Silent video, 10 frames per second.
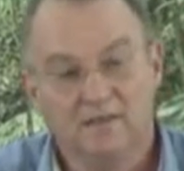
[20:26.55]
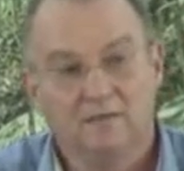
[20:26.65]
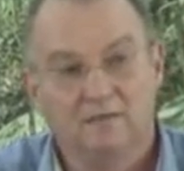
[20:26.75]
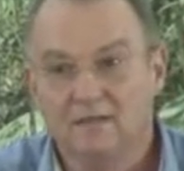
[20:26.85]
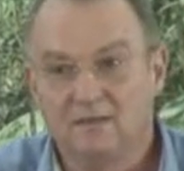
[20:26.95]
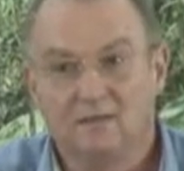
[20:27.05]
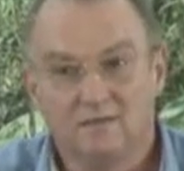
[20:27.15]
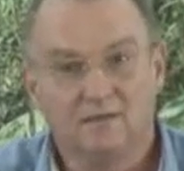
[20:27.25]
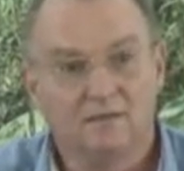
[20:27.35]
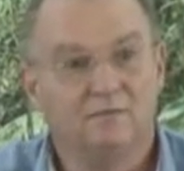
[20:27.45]
So there
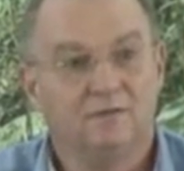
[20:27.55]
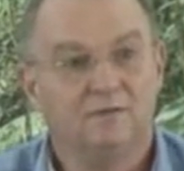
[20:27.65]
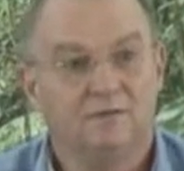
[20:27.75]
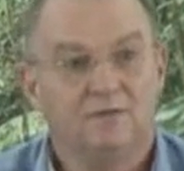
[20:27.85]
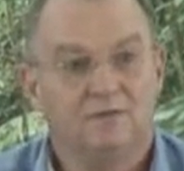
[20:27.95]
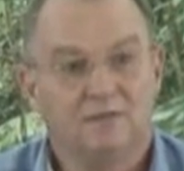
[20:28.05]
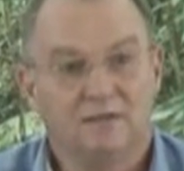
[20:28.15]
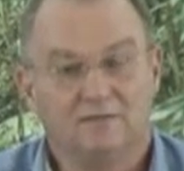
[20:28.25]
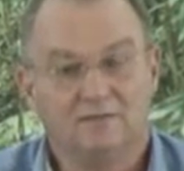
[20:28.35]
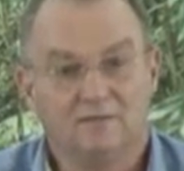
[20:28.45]
is a lot of interesting
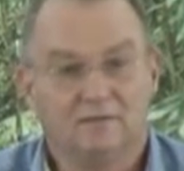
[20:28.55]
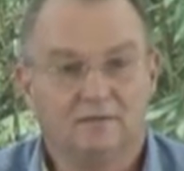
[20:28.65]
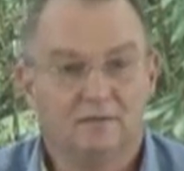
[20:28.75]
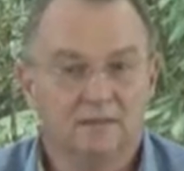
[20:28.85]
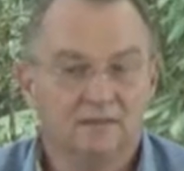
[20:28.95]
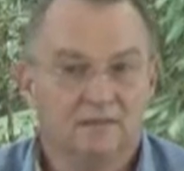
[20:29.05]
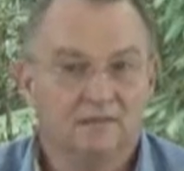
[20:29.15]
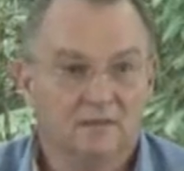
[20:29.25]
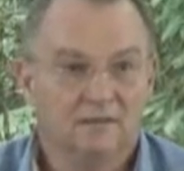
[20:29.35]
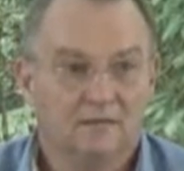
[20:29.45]
stuff going on and,
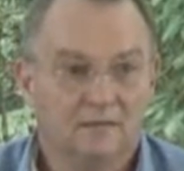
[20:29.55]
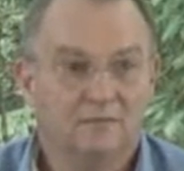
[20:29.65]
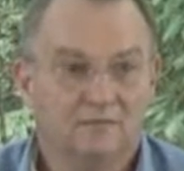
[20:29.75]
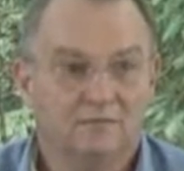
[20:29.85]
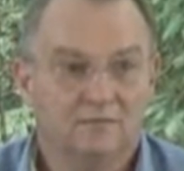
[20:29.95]
and, and a lot of